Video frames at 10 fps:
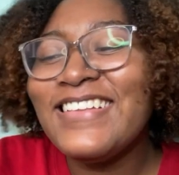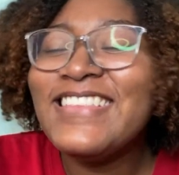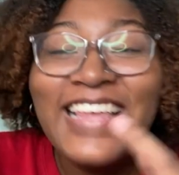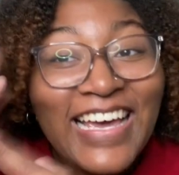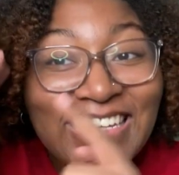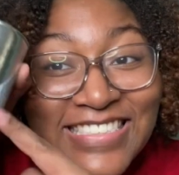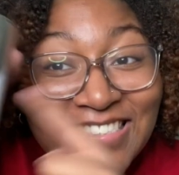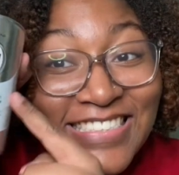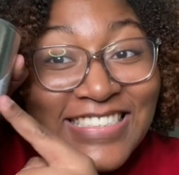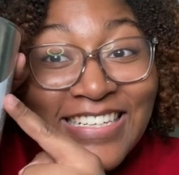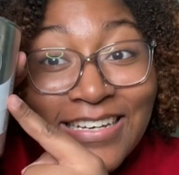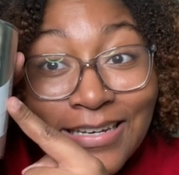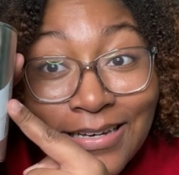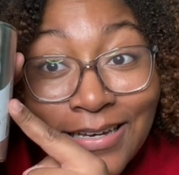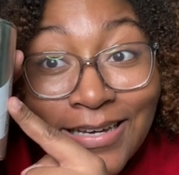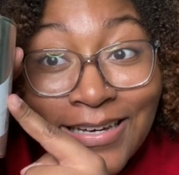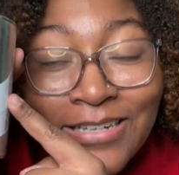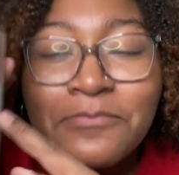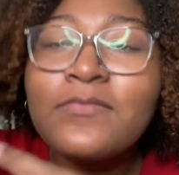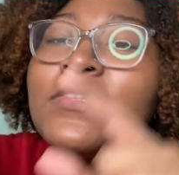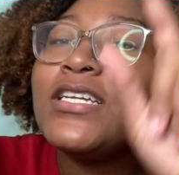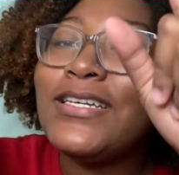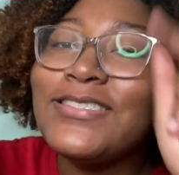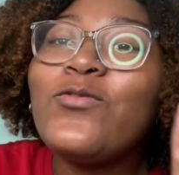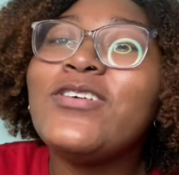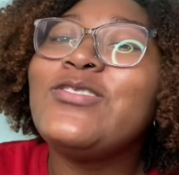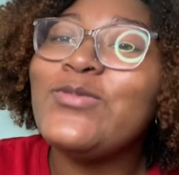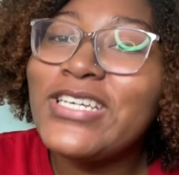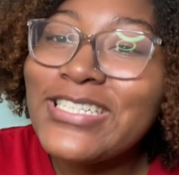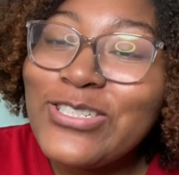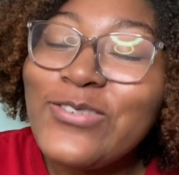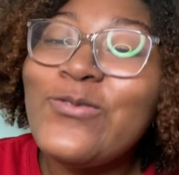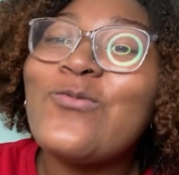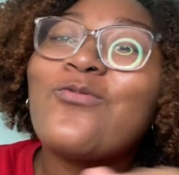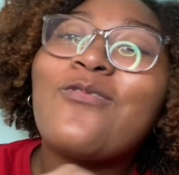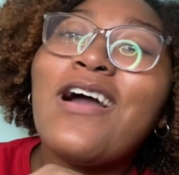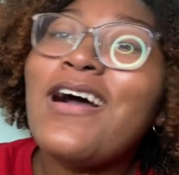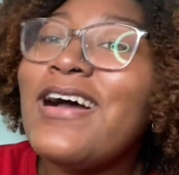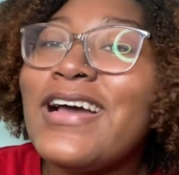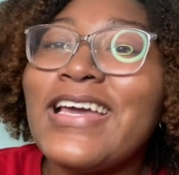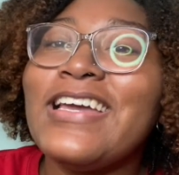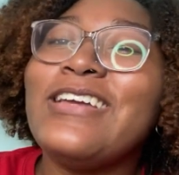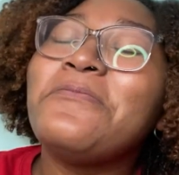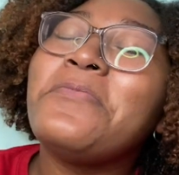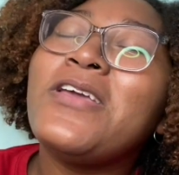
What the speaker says: this is going to get you right,